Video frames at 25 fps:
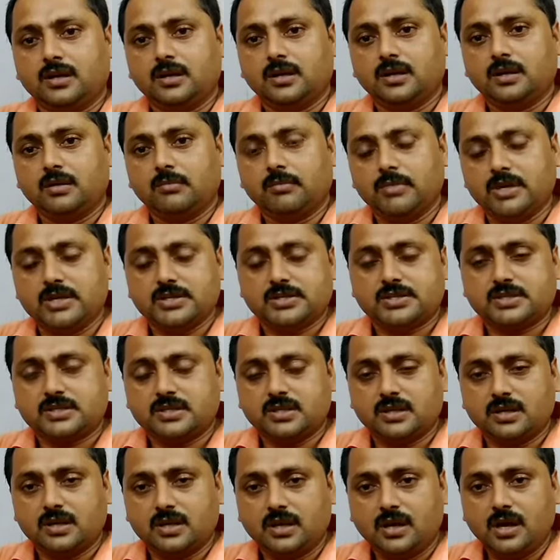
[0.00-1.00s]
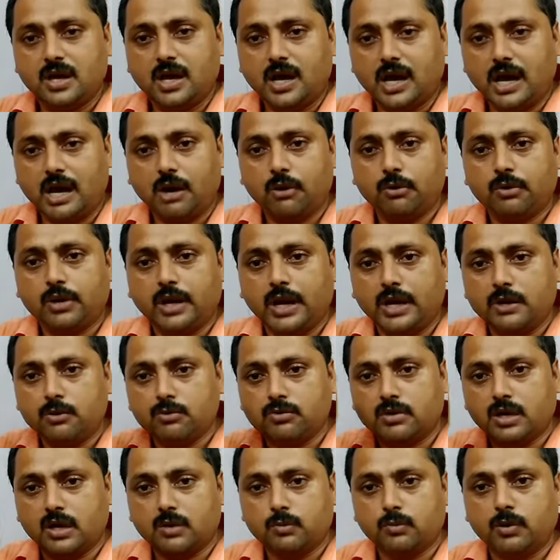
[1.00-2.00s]
Means how can you
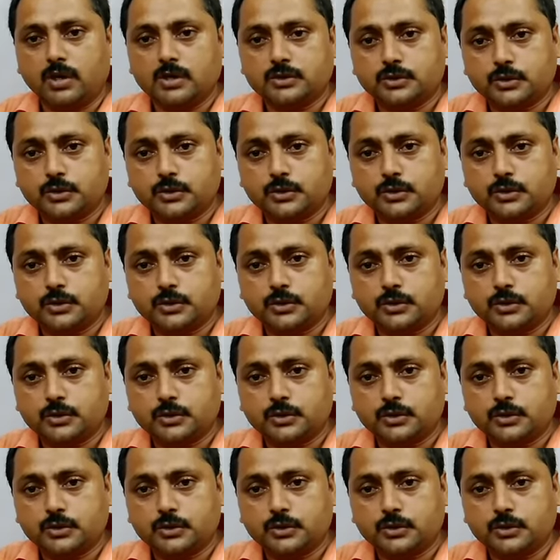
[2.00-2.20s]
convert